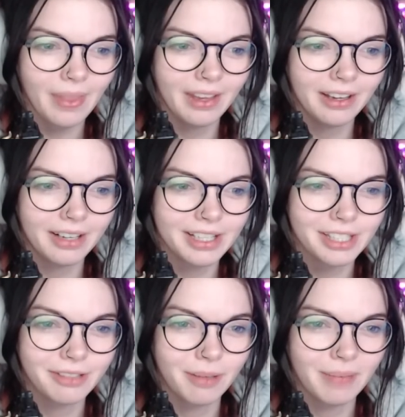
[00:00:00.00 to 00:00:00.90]
All right,
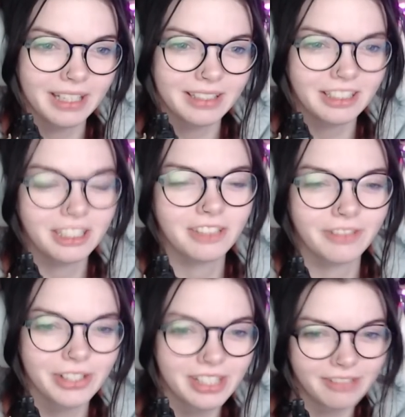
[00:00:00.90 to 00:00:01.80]
so we made it to the
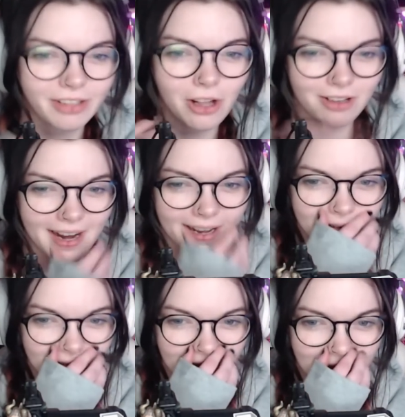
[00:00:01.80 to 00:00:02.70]
University of
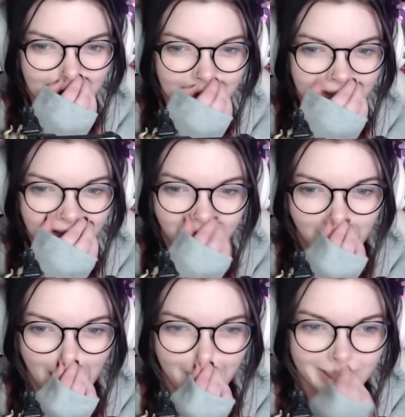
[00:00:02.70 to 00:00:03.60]
Colorado. We
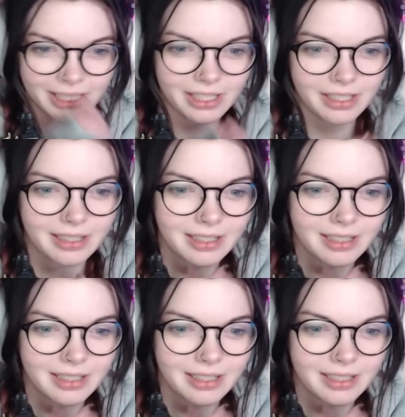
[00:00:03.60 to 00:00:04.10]
have indeed.